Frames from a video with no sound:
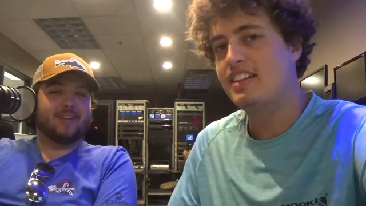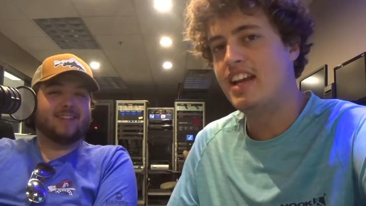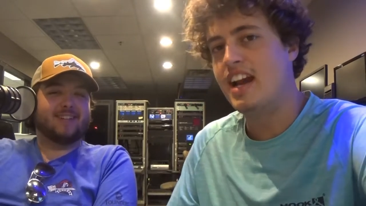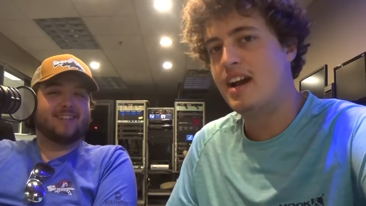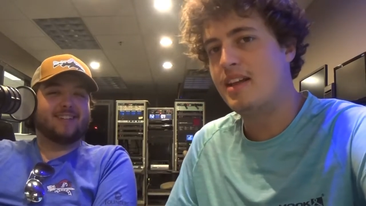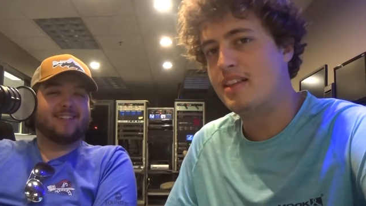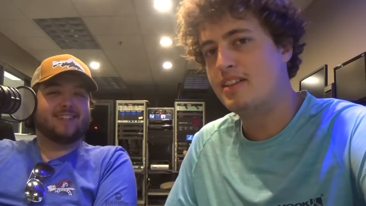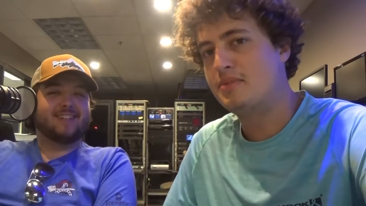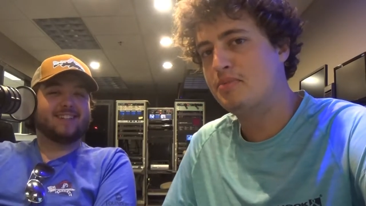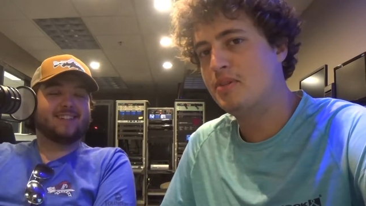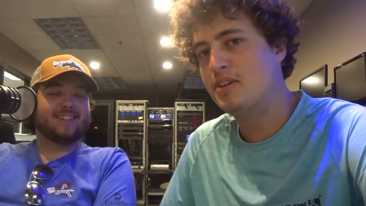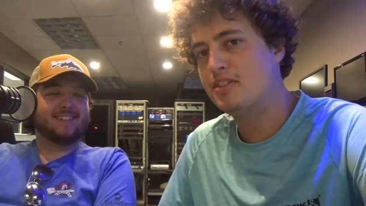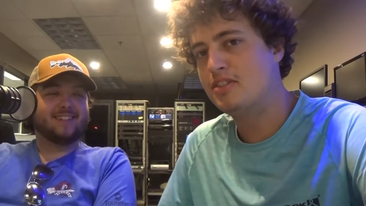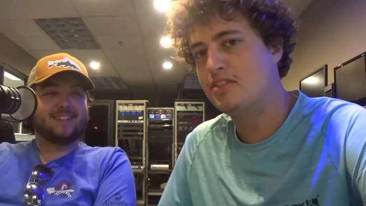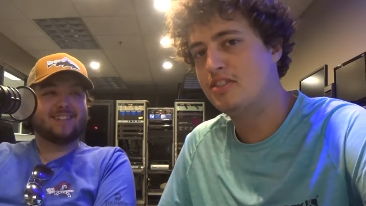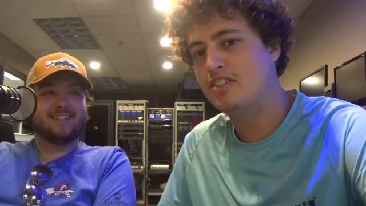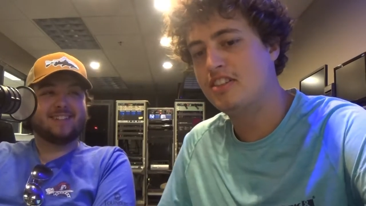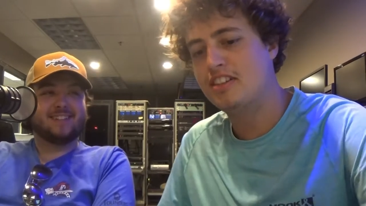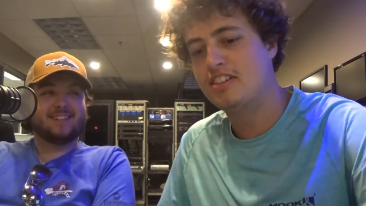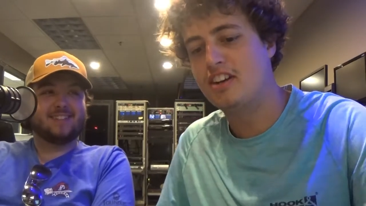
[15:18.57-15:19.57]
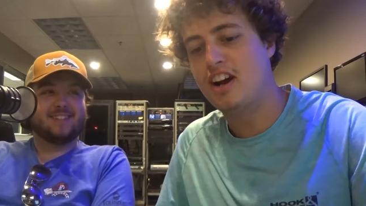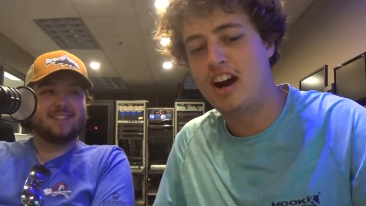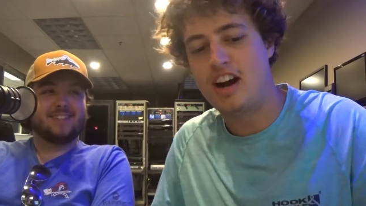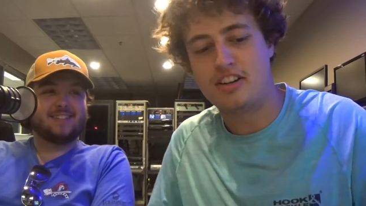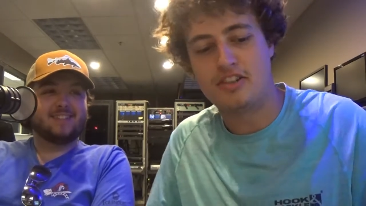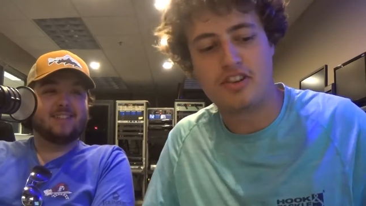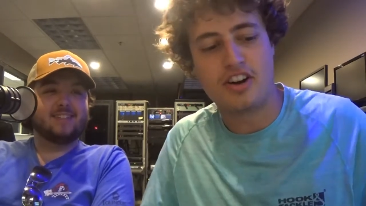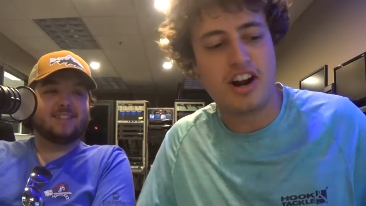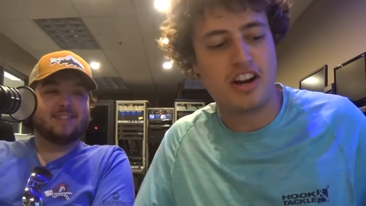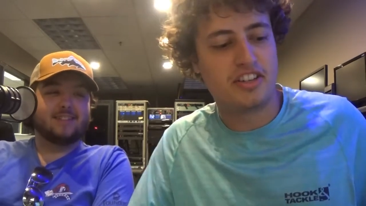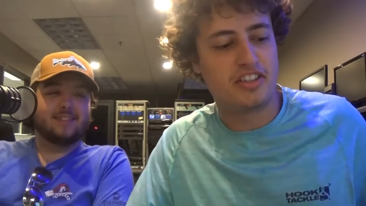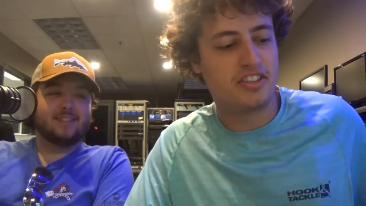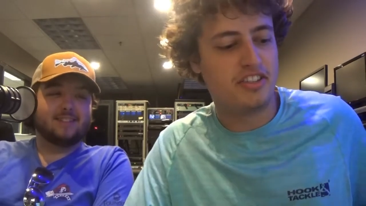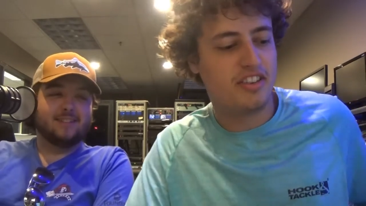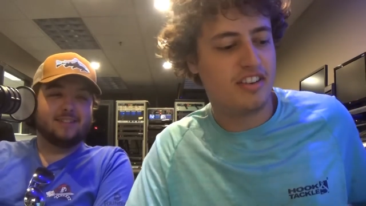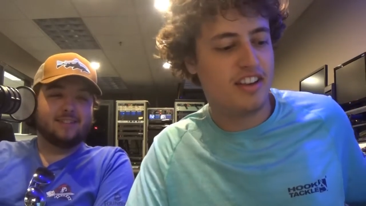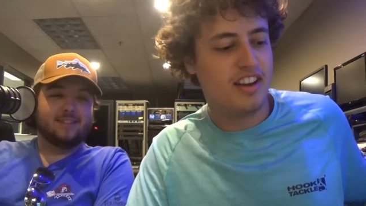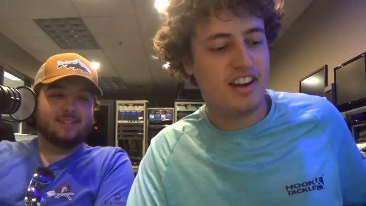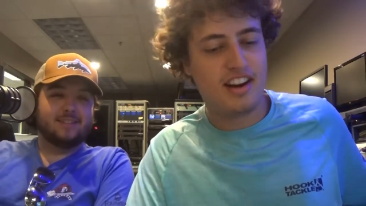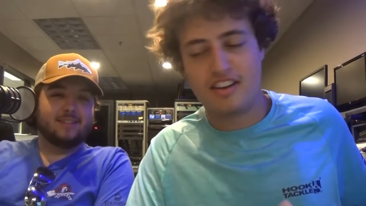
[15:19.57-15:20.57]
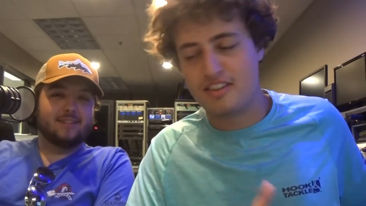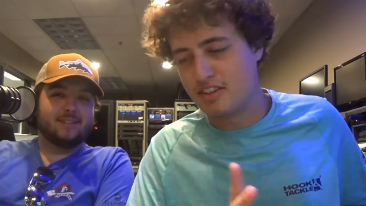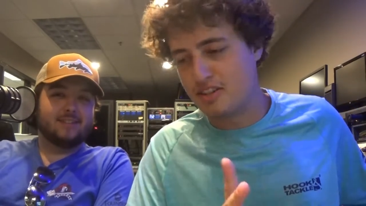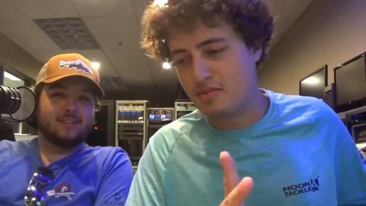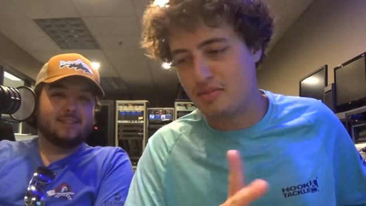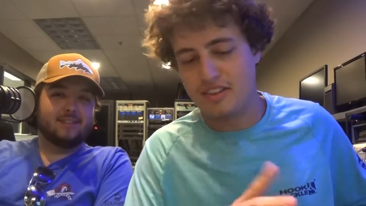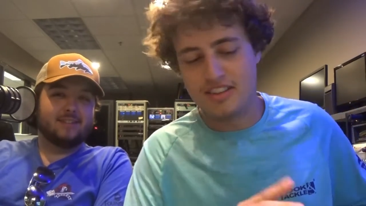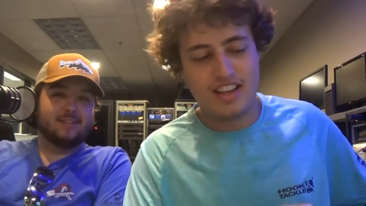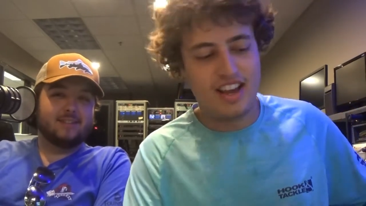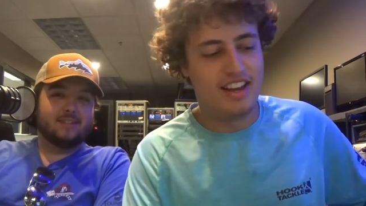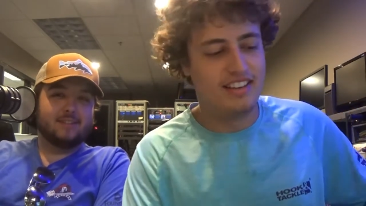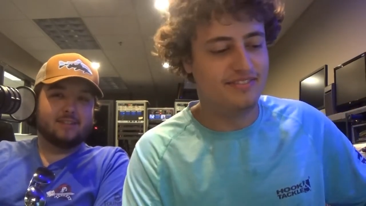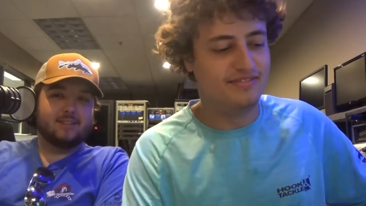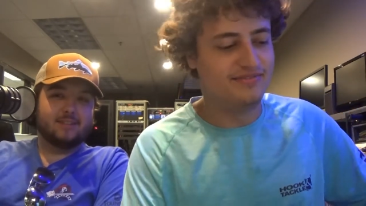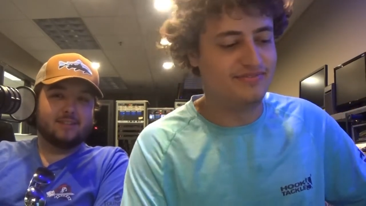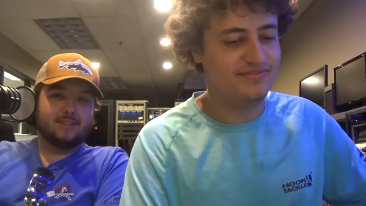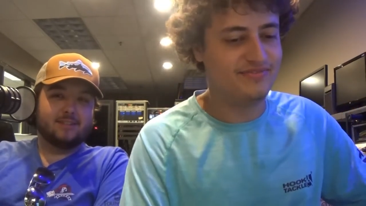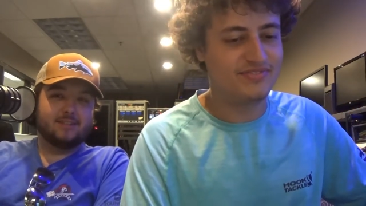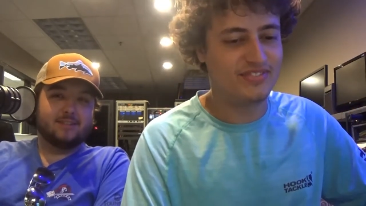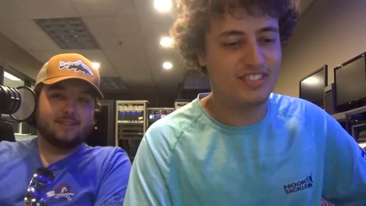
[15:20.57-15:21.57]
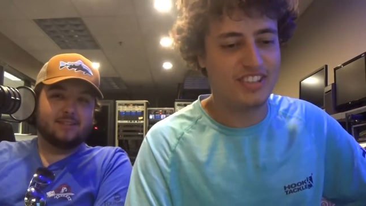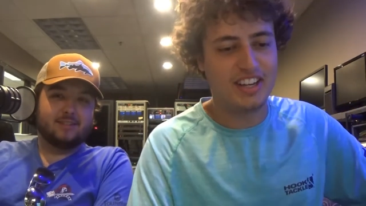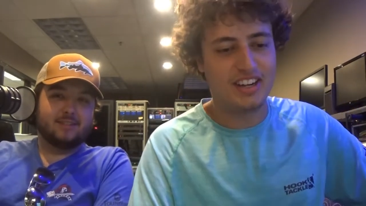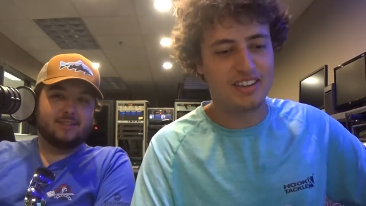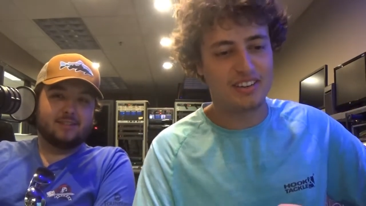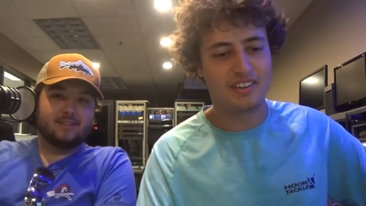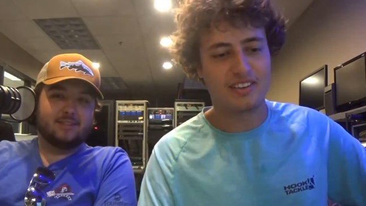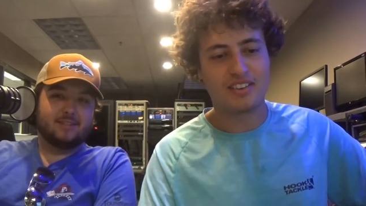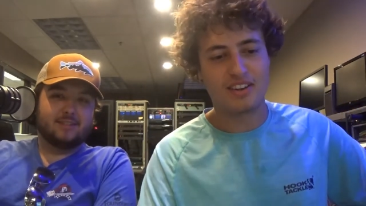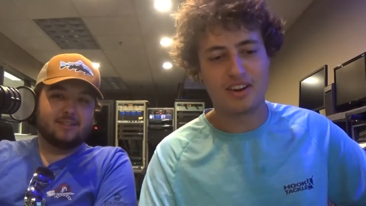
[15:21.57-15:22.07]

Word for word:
Speaker 1: Yeah, that's because it's hot trash, and I'll explain that later.